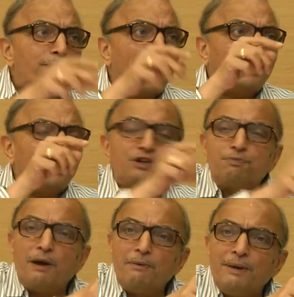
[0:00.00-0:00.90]
practice
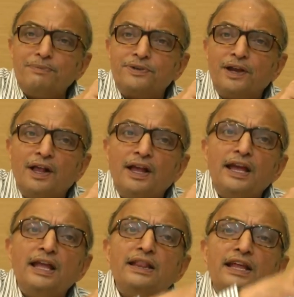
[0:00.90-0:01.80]
problems
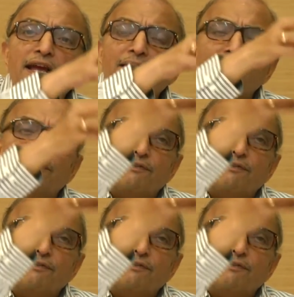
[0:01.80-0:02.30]
in the,